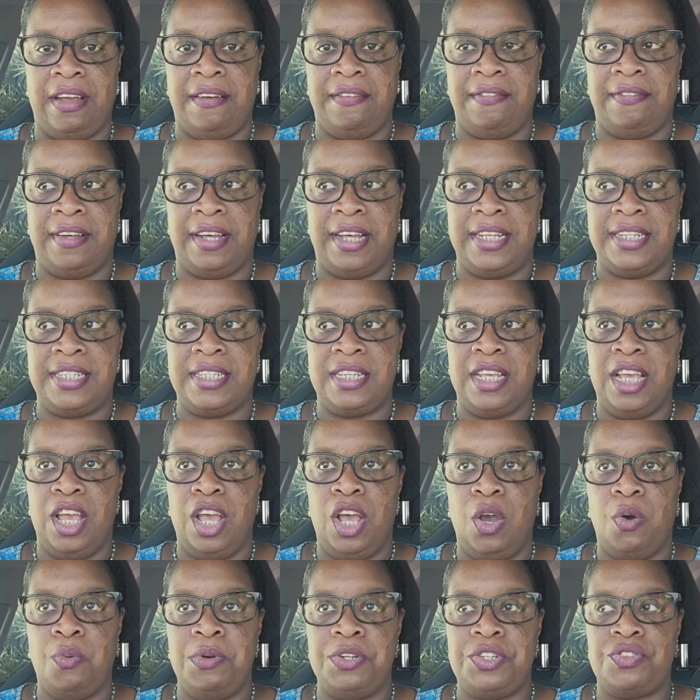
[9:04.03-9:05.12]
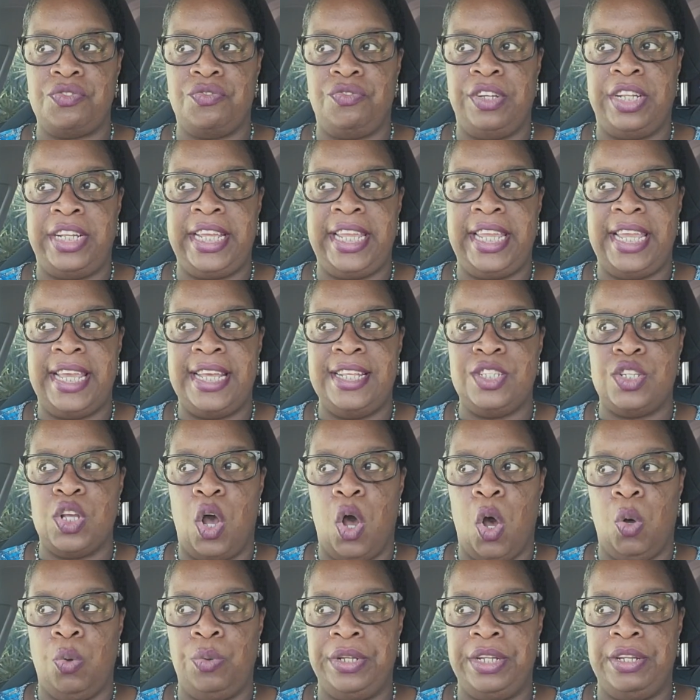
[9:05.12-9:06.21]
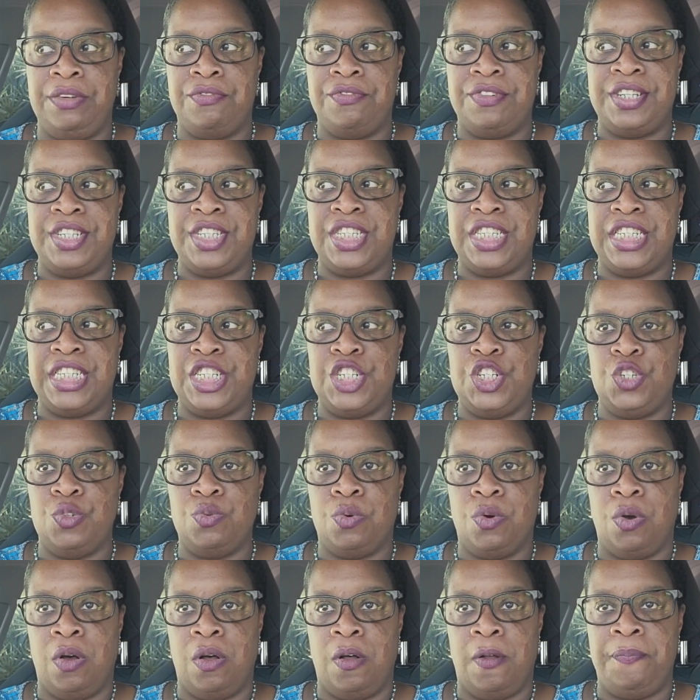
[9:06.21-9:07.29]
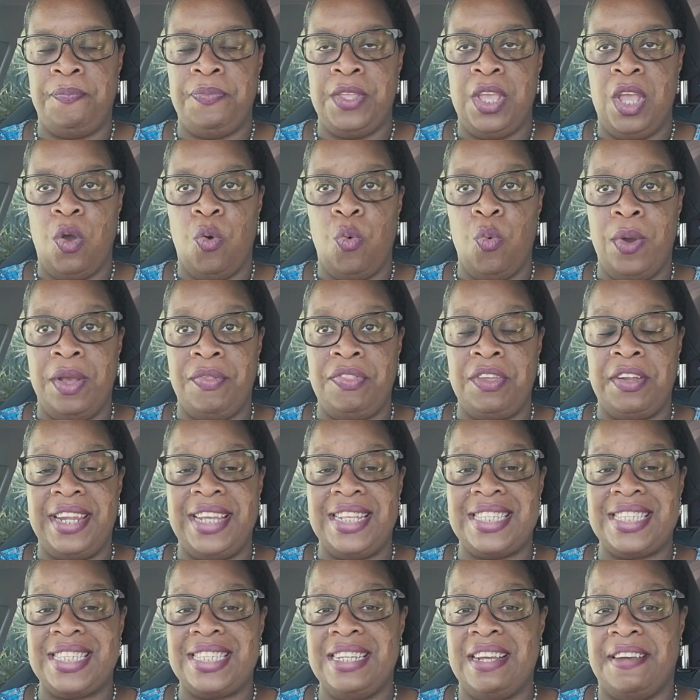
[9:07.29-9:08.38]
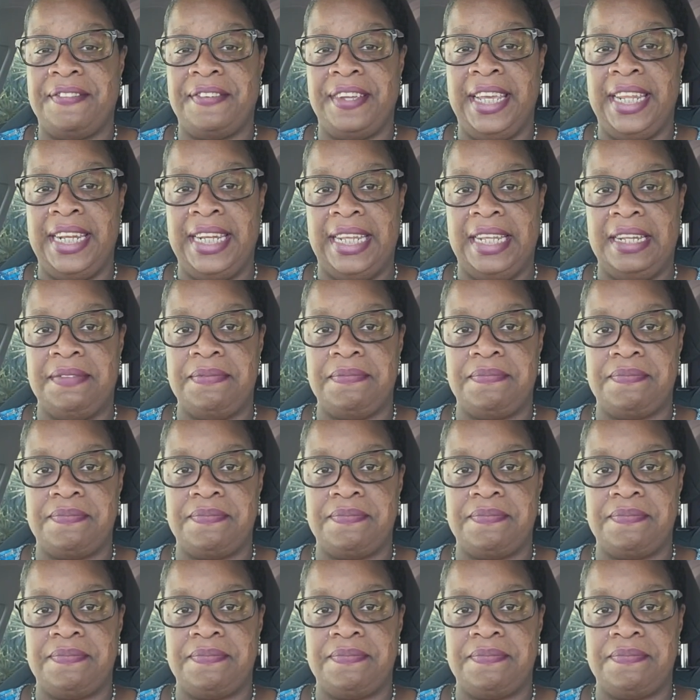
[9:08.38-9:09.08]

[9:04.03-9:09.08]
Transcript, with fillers: of us, which really is only residual when there is stuff in it,